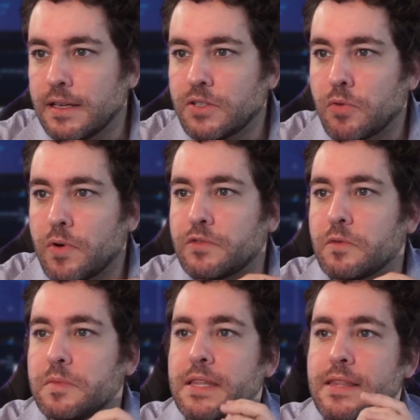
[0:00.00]
So threats
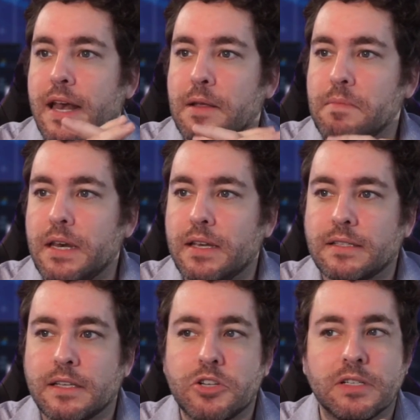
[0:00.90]
from synthetic media,
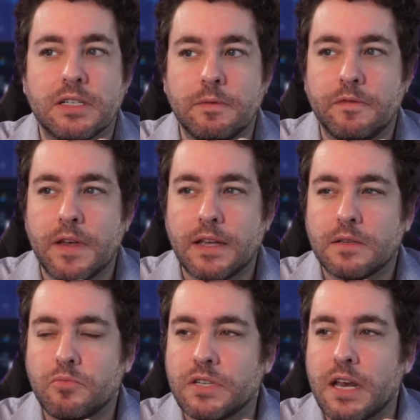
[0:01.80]
such as
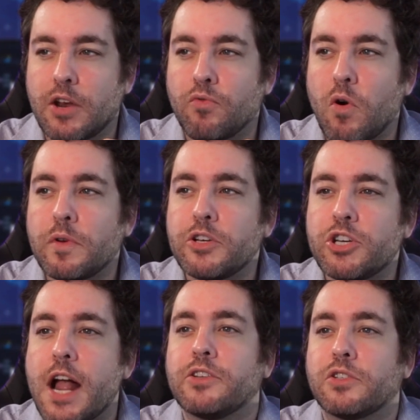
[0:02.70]
deepfakes, present a growing
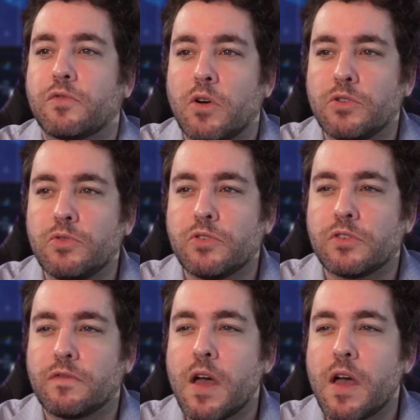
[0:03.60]
challenge for all users of